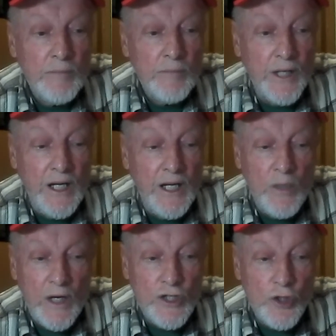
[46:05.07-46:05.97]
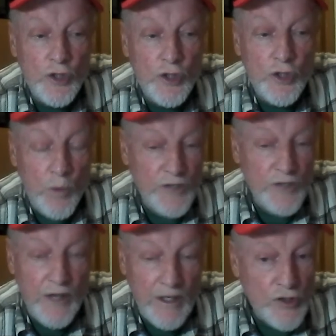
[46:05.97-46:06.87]
but anyway, Shupman
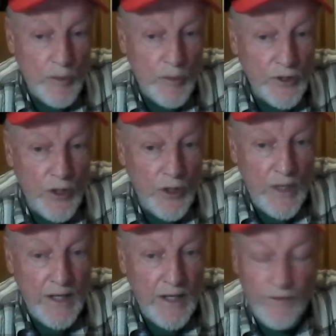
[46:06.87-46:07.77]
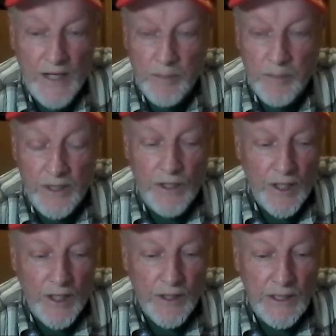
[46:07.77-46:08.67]
wasn't eligible to go out. If I'd have been
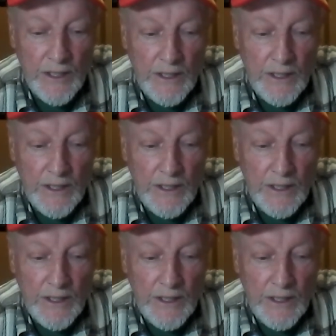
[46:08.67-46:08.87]
there,